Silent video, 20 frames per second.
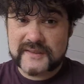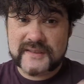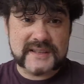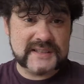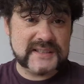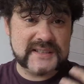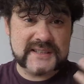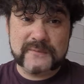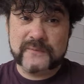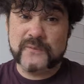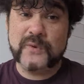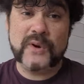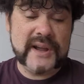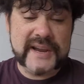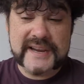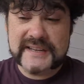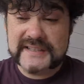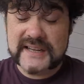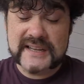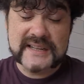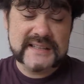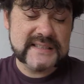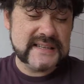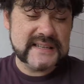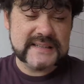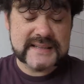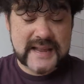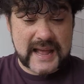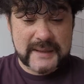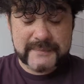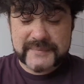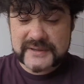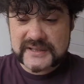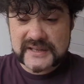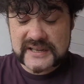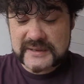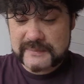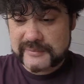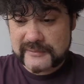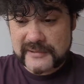That's what he does. He's
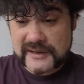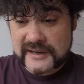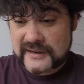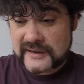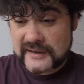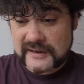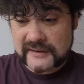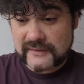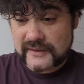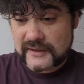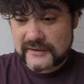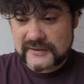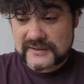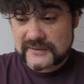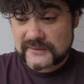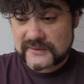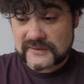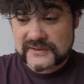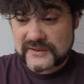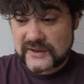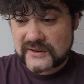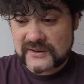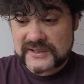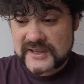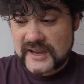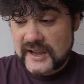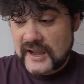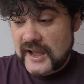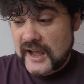absolutely brilliant at those sort of songs.